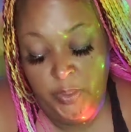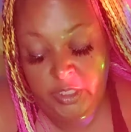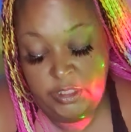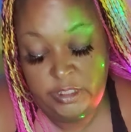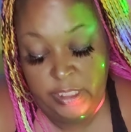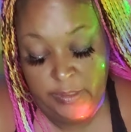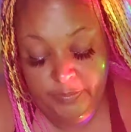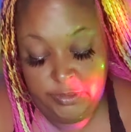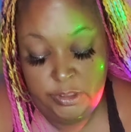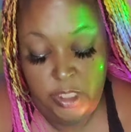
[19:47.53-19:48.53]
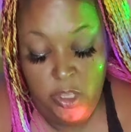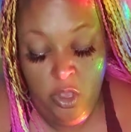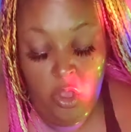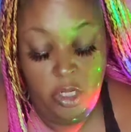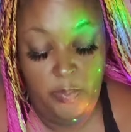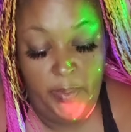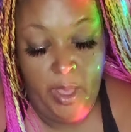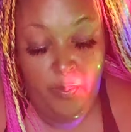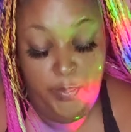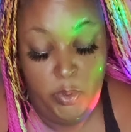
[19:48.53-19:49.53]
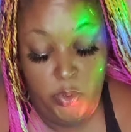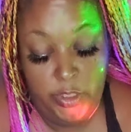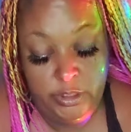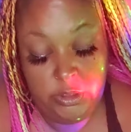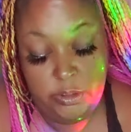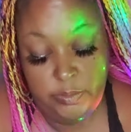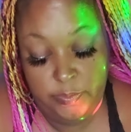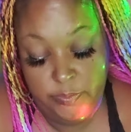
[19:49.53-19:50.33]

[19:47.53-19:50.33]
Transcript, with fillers: be simps, all about boys.